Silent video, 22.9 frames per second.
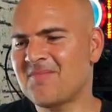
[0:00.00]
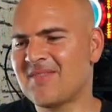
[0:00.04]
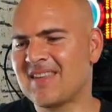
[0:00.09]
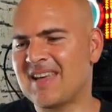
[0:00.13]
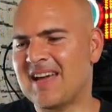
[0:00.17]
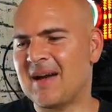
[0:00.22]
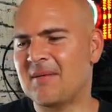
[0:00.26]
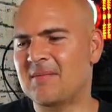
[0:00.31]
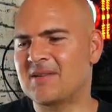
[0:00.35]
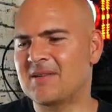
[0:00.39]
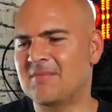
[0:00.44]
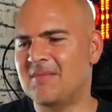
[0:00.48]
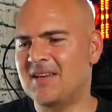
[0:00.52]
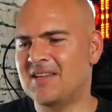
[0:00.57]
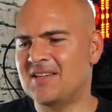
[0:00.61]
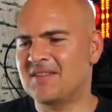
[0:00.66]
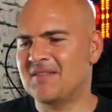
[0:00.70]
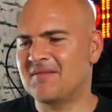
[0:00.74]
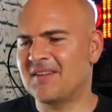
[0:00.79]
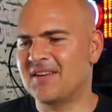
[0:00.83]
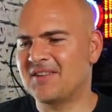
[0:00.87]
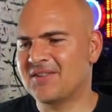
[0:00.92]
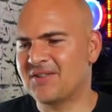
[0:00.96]
Captain East
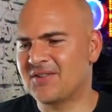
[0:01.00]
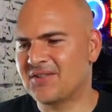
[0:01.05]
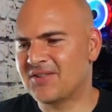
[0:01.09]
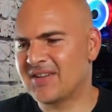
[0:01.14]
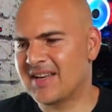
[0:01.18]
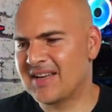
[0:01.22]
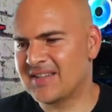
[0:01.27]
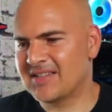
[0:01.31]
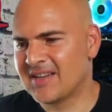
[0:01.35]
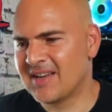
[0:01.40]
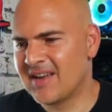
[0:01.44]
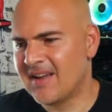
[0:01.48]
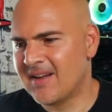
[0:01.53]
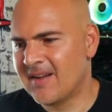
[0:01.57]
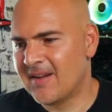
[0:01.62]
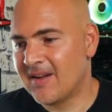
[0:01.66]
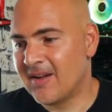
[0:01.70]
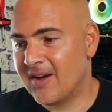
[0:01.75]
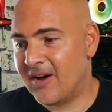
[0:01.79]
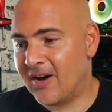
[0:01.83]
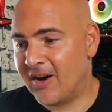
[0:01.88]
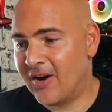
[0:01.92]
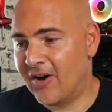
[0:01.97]
Adventure says,
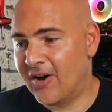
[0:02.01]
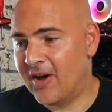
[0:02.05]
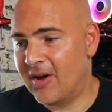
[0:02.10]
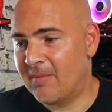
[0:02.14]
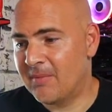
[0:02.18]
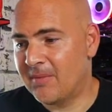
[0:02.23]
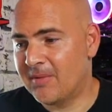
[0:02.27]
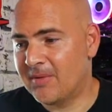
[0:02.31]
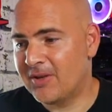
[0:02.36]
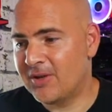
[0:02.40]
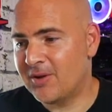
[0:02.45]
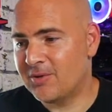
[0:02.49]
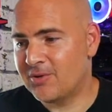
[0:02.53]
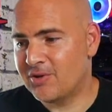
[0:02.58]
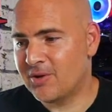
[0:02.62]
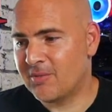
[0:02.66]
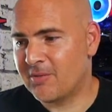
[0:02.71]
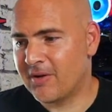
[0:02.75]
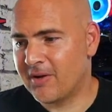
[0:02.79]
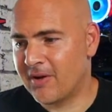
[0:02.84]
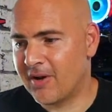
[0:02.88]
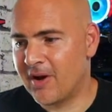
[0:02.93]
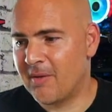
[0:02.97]
I'm a
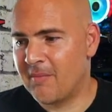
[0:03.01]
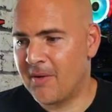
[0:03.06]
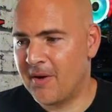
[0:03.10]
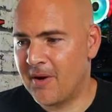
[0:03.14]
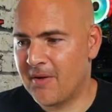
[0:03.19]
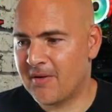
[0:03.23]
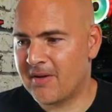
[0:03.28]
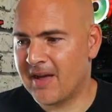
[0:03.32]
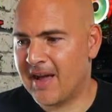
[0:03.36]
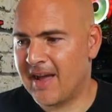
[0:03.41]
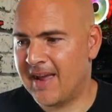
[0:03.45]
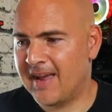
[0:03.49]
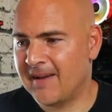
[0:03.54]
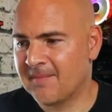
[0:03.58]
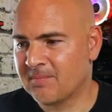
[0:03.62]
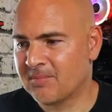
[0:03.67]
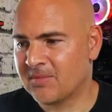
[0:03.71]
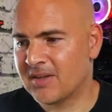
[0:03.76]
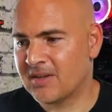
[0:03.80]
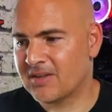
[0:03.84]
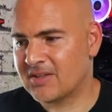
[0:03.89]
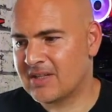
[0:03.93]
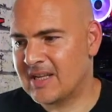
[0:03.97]
YouTuber and I'm okay. I
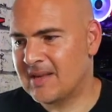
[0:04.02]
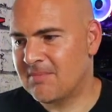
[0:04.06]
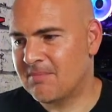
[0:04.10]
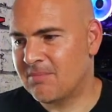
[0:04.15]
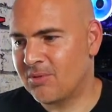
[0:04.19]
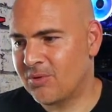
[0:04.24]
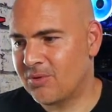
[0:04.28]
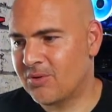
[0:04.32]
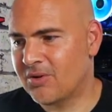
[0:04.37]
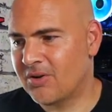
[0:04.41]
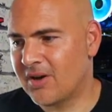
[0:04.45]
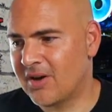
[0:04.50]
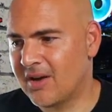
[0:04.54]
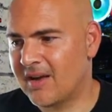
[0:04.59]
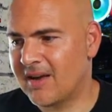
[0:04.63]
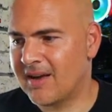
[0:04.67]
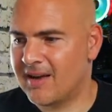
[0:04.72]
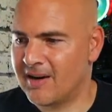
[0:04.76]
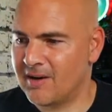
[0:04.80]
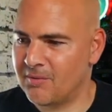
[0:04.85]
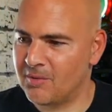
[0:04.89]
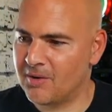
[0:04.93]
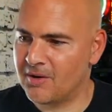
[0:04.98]
sleep all night
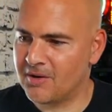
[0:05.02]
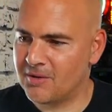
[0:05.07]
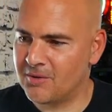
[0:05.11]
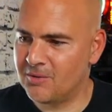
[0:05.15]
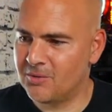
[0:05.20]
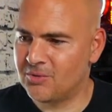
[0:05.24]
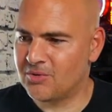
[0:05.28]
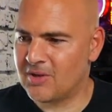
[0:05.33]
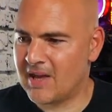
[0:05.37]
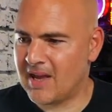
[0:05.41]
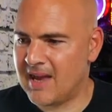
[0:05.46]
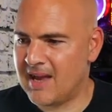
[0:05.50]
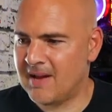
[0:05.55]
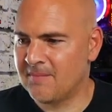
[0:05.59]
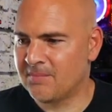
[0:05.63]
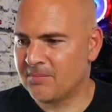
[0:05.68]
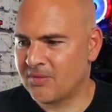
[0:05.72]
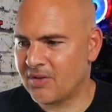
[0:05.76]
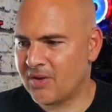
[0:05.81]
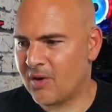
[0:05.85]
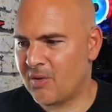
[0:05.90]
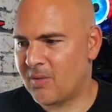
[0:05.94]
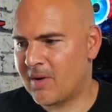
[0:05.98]
and I work all day.
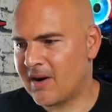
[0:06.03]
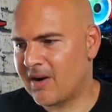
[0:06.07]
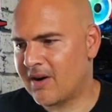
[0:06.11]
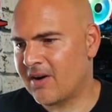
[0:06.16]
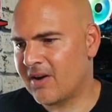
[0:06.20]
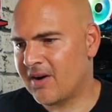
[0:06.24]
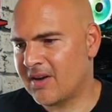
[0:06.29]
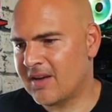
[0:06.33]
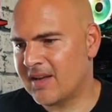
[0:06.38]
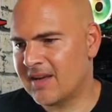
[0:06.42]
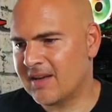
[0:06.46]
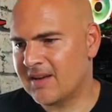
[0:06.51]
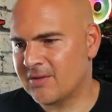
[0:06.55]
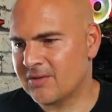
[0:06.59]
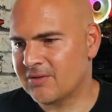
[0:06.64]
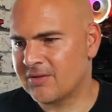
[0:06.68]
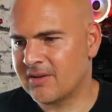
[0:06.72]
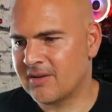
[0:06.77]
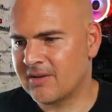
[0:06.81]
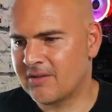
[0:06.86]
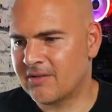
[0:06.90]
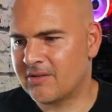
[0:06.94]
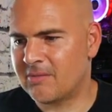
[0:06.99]
I wear high heels
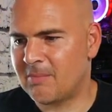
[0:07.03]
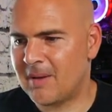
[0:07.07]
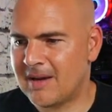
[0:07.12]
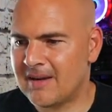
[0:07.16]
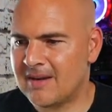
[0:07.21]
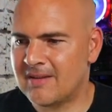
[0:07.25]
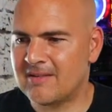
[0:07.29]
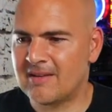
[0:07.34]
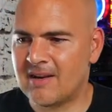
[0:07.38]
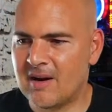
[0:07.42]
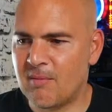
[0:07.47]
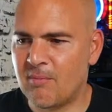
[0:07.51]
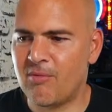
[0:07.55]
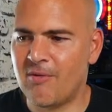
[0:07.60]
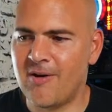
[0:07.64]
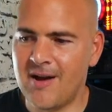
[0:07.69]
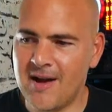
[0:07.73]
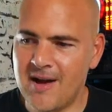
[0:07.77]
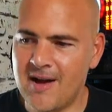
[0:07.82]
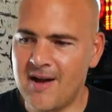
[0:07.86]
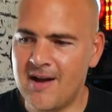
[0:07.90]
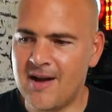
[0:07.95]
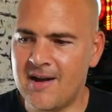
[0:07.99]
on suspenders and a
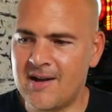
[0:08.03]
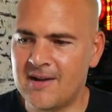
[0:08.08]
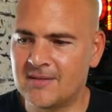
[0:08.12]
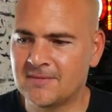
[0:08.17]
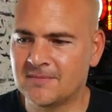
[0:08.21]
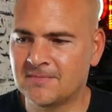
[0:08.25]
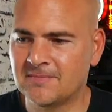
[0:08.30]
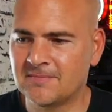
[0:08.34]
bra.